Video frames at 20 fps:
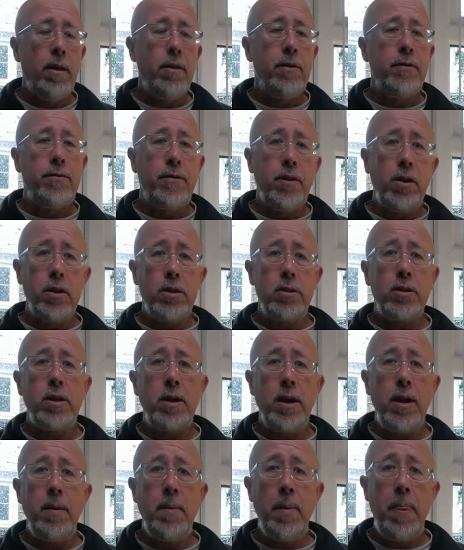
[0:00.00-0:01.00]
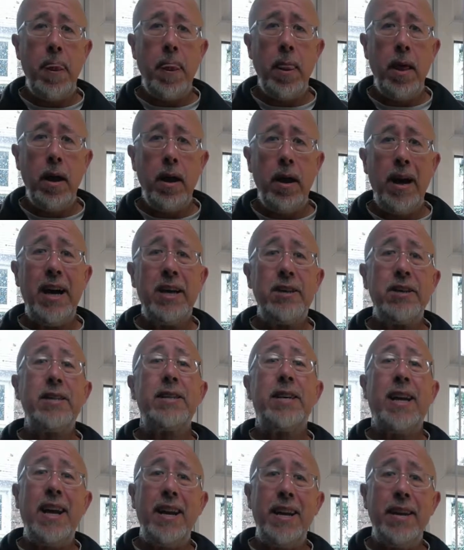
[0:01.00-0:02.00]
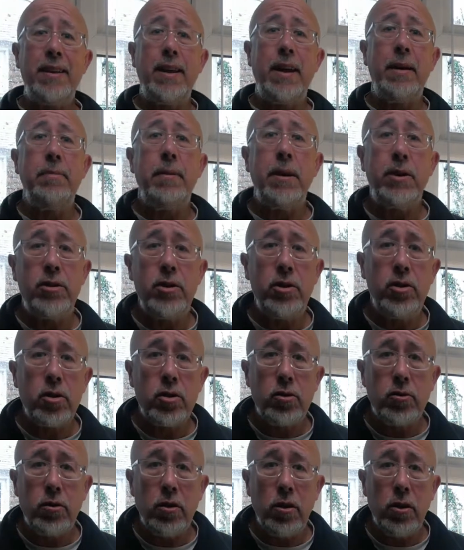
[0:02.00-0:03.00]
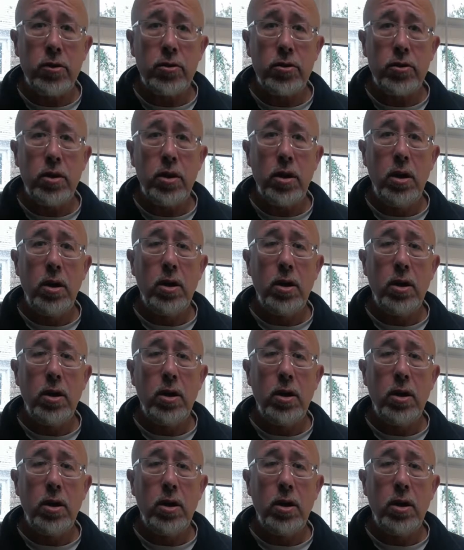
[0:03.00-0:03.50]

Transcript: Firstly, actually getting that message across.